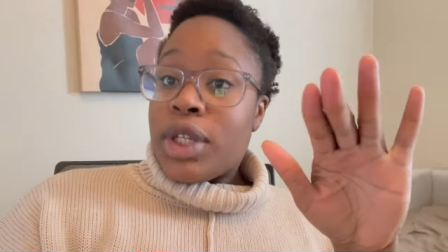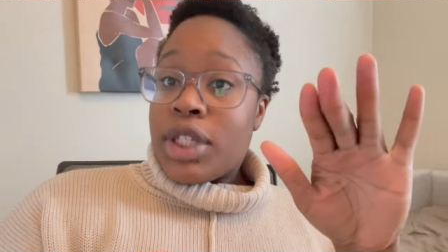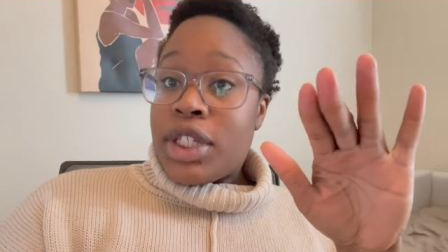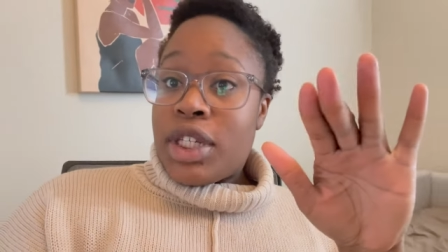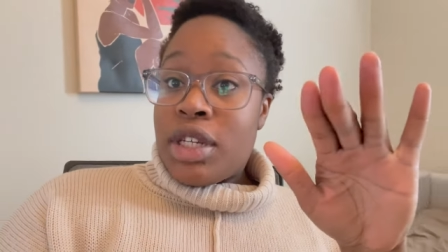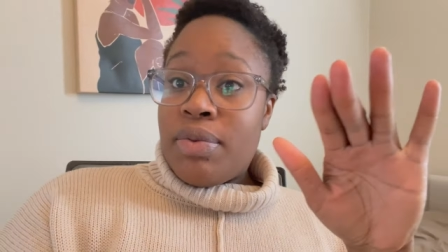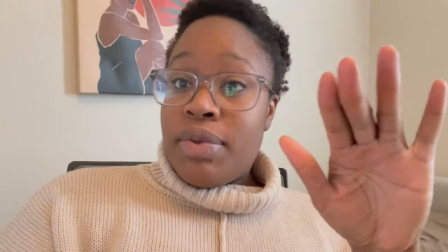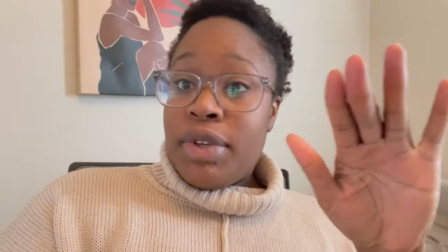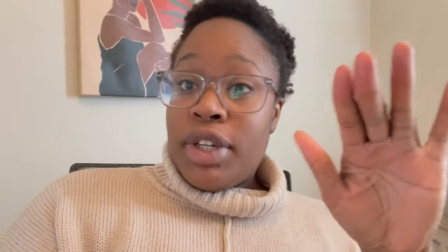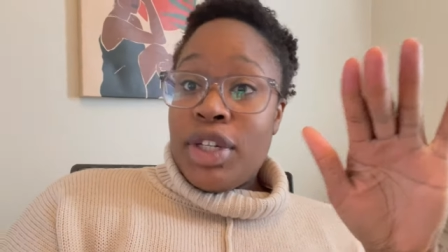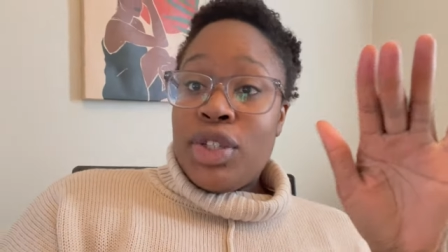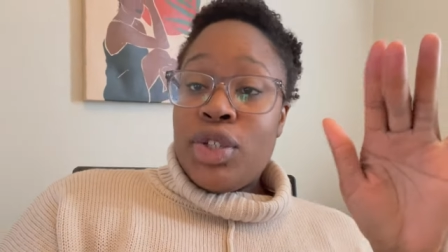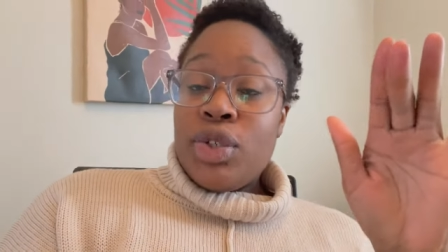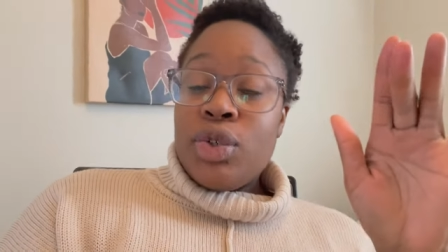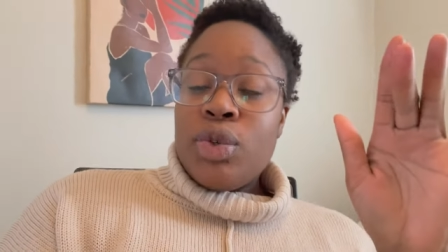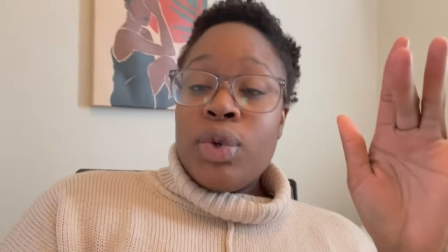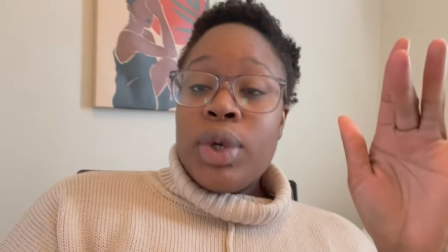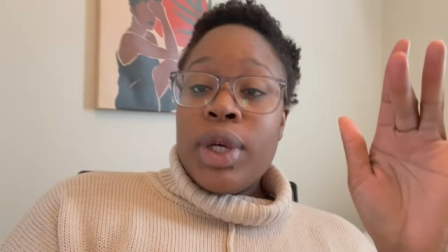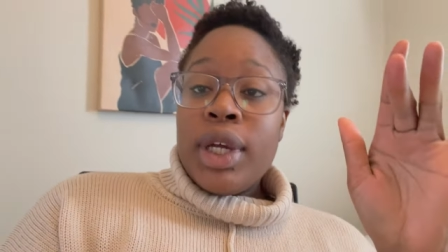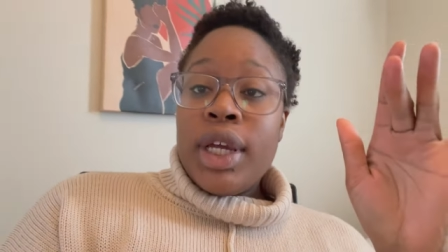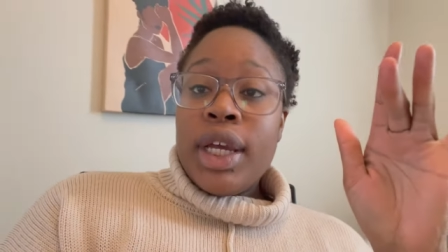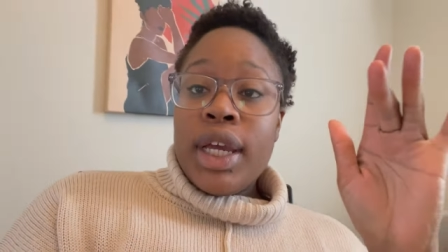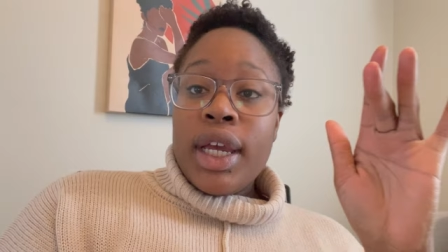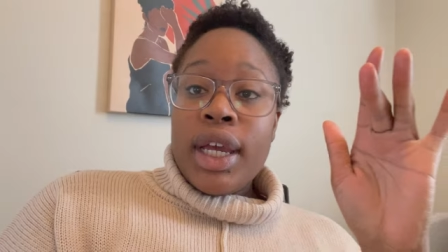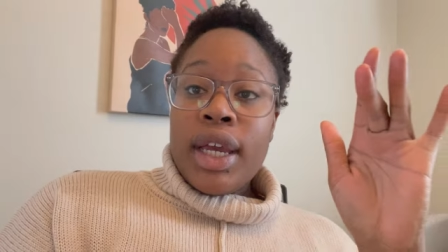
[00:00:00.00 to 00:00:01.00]
to be
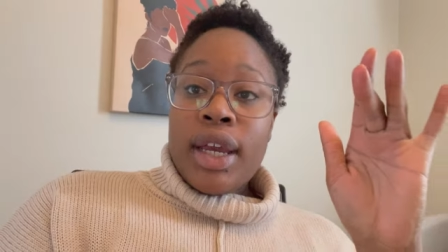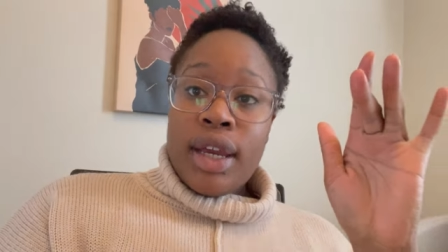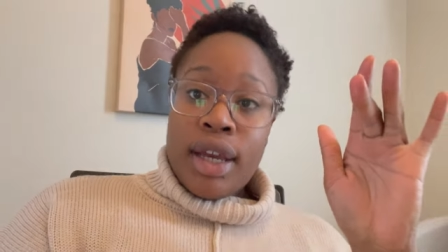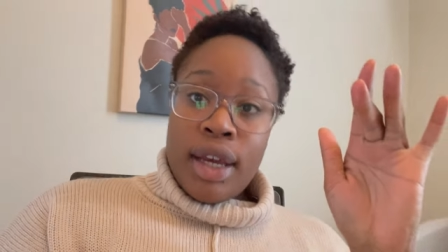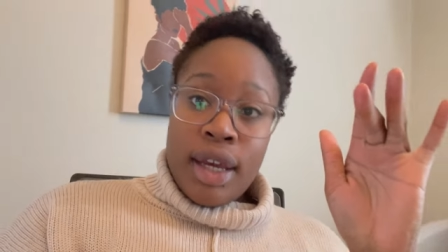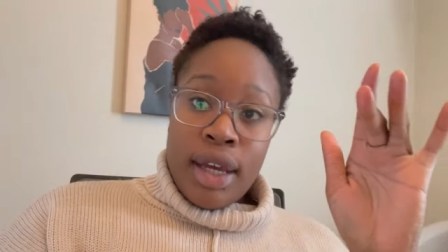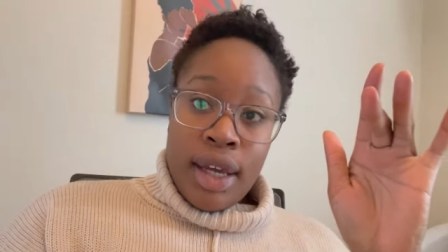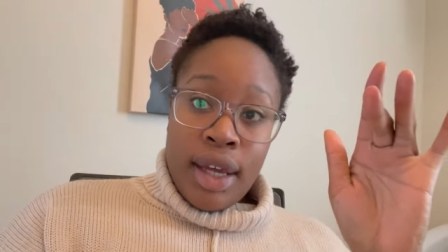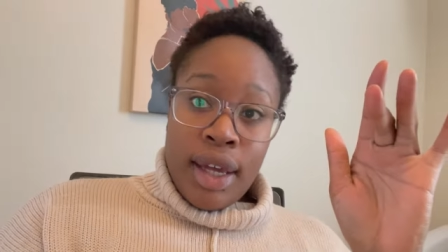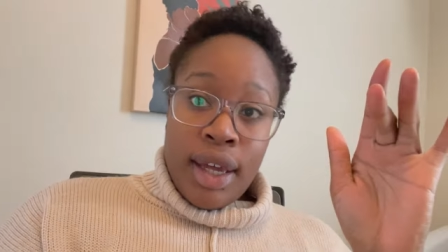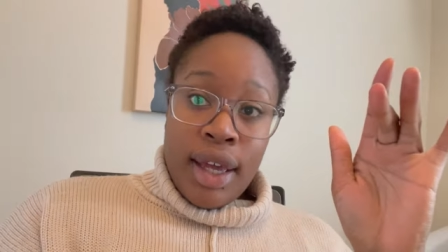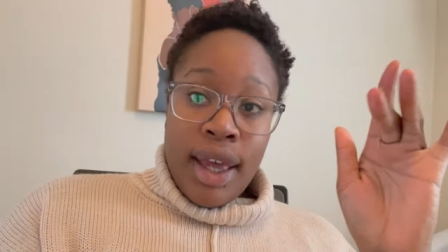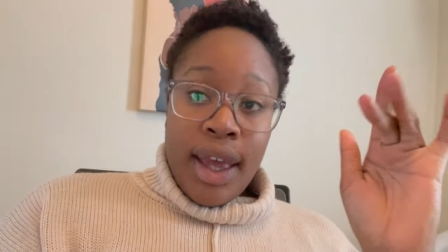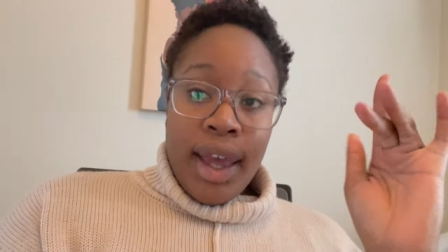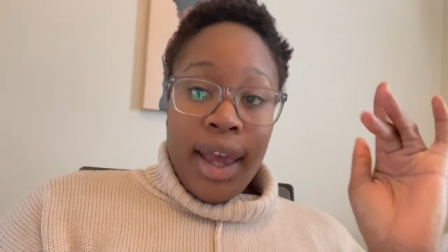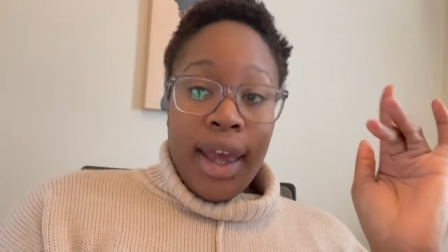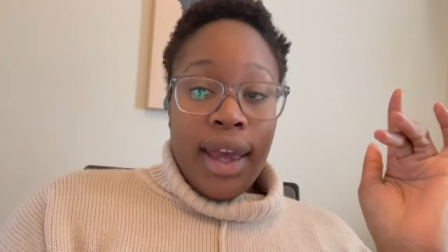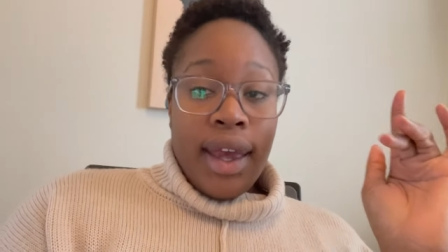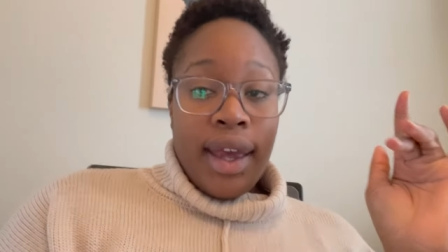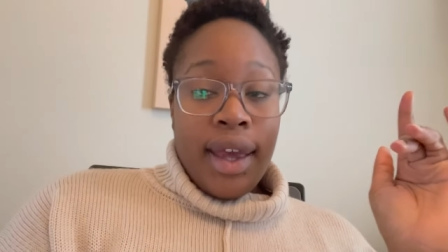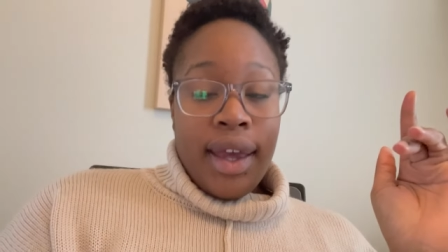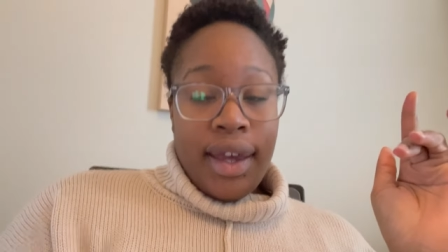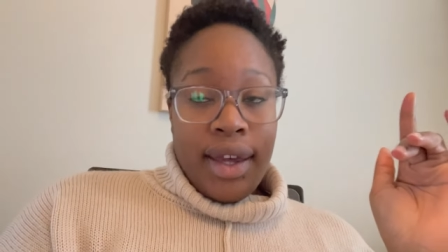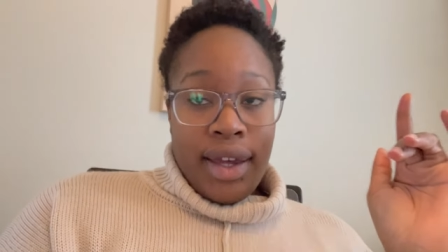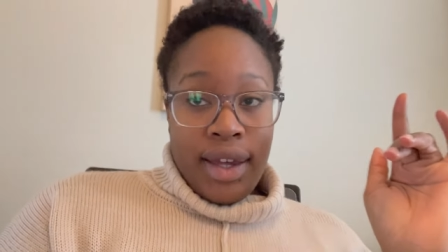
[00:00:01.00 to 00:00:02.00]
doing
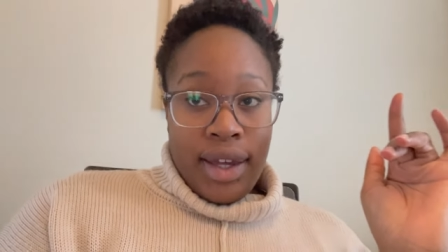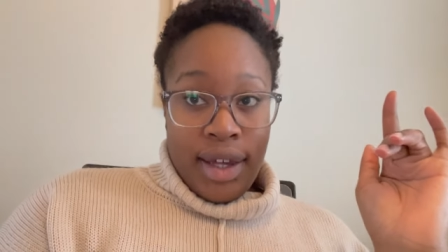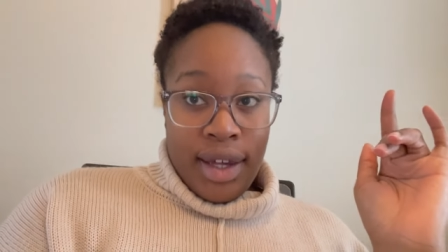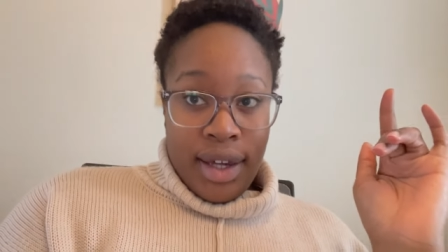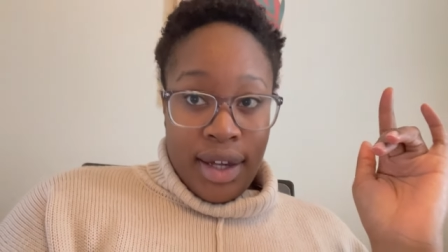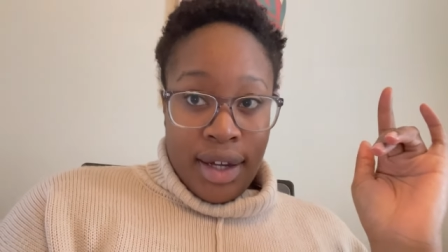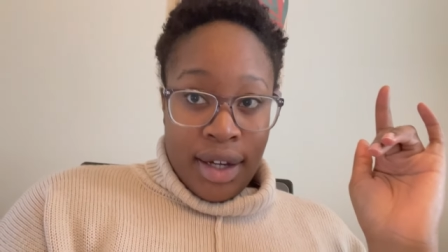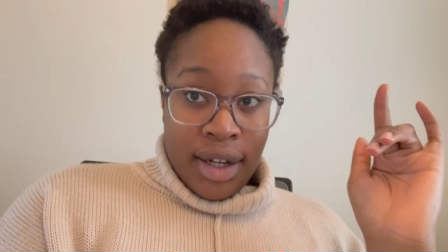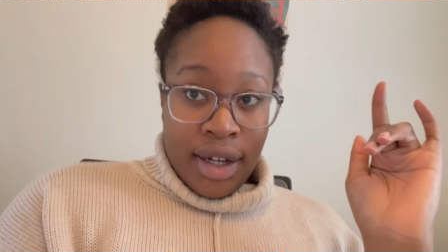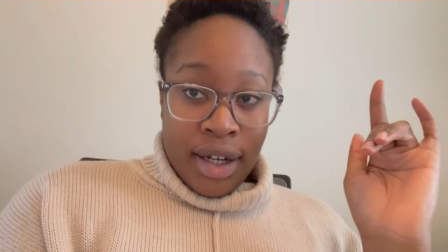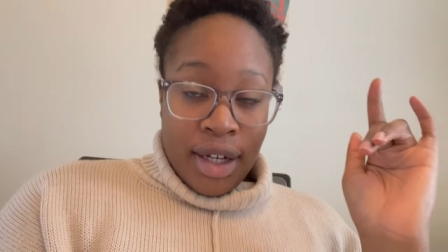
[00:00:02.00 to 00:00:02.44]
a